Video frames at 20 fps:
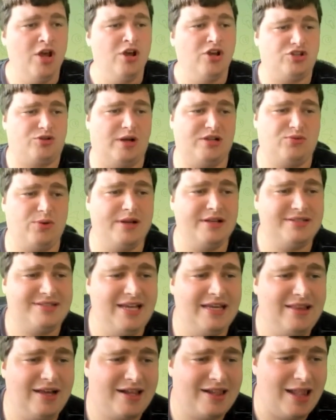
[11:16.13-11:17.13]
So as we can
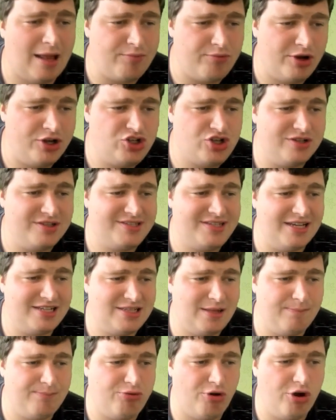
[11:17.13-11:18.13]
see, the collaboration
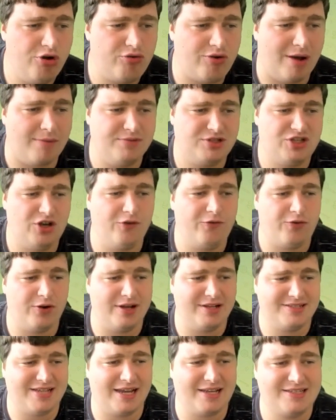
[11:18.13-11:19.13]
system program. So for an
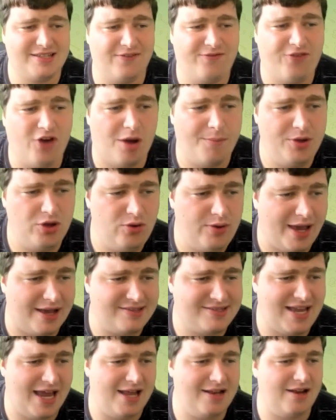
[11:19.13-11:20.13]
executive farmer, you
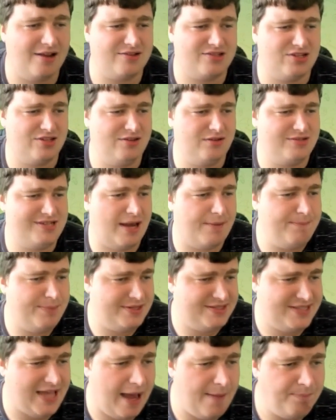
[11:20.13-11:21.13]
get ten
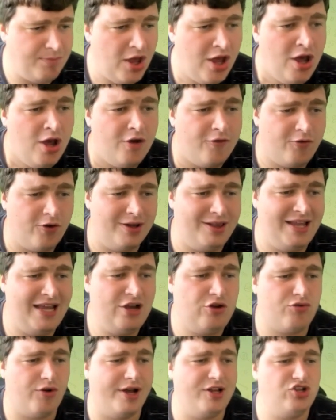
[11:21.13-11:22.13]
percent. For a
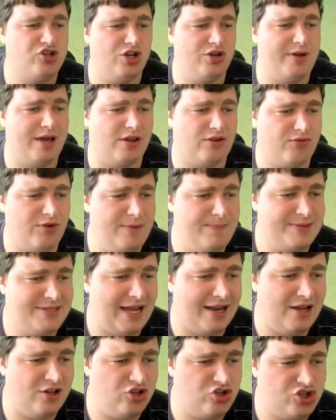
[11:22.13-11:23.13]
lead granger, you get three
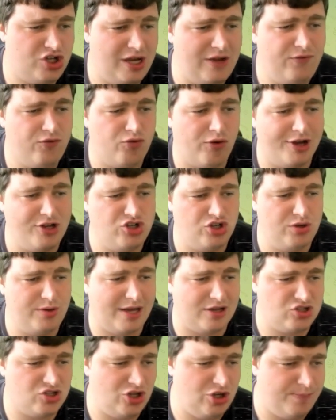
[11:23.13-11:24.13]
percent and a chief granger, you
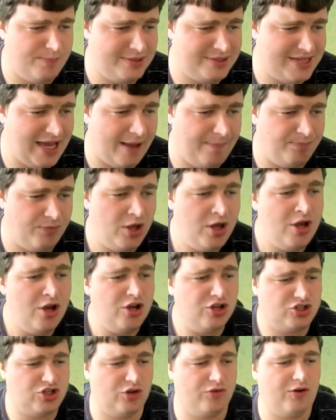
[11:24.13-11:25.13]
get two percent.
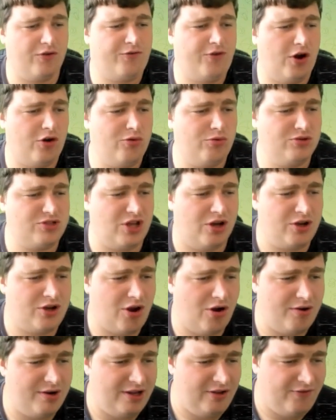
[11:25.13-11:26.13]
So referrals are
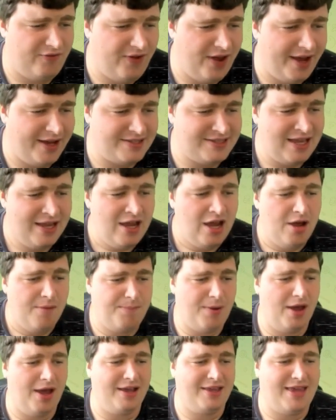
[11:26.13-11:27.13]
currently fixed.
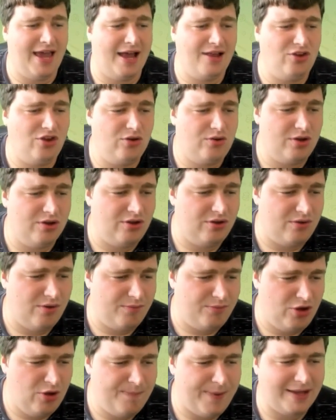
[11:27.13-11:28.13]
But again, you can
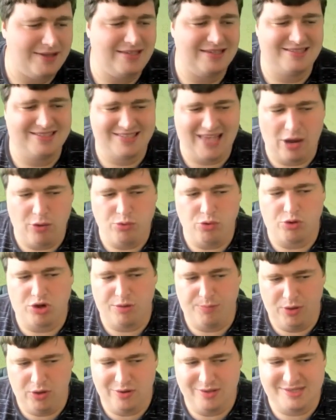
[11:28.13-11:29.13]
you basically scale your
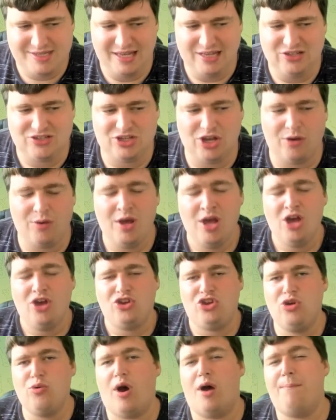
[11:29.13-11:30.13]
community. So
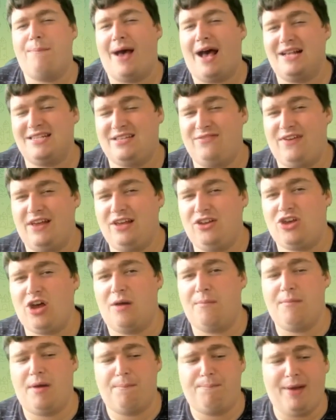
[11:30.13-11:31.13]
you earn passive
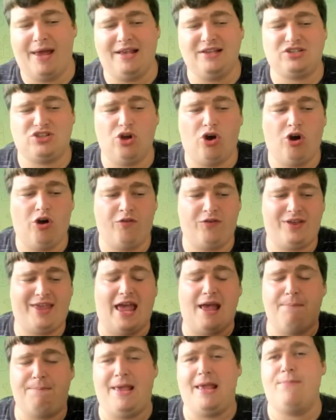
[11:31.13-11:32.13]
income based off
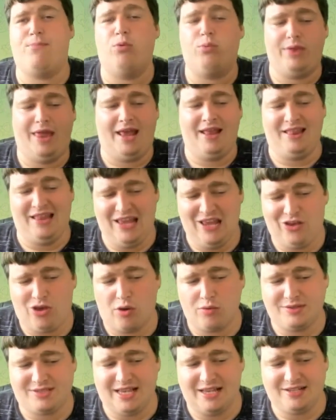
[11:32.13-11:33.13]
getting people within the
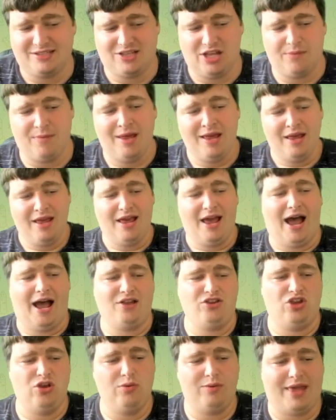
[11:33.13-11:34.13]
ecosystem
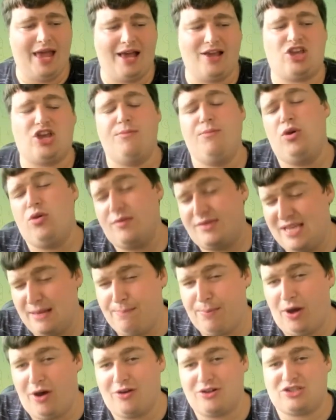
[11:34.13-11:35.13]
and you get community
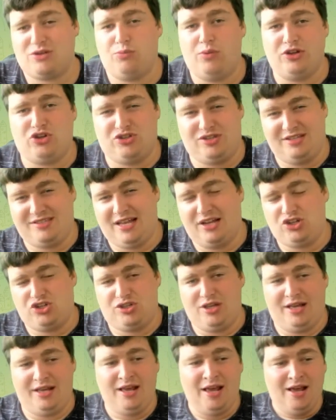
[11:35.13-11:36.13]
bucks, which is
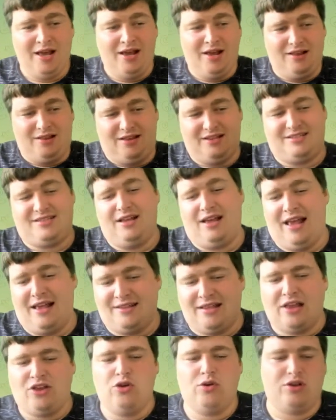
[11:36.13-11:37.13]
essentially this.
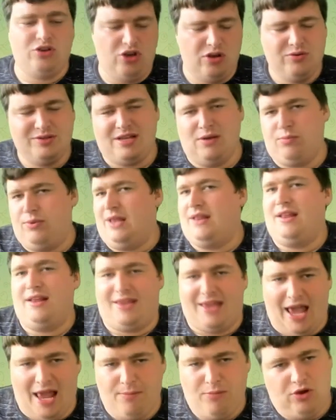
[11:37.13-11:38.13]
You can use it within the
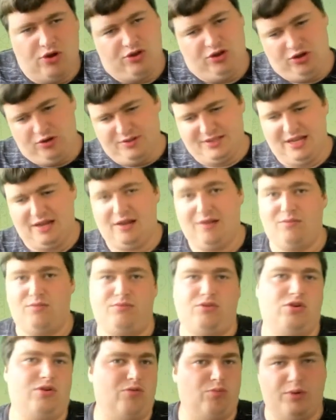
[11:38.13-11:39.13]
game. You can use it.
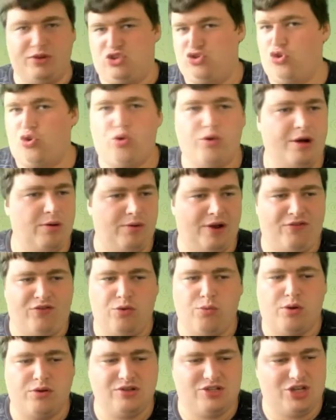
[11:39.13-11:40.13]
You can withdraw it if
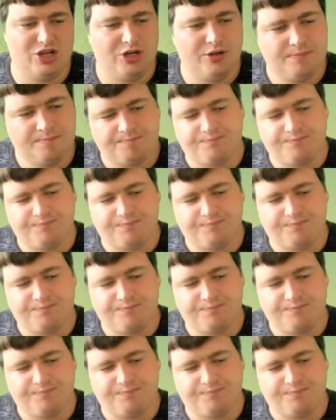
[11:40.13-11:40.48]
you want to.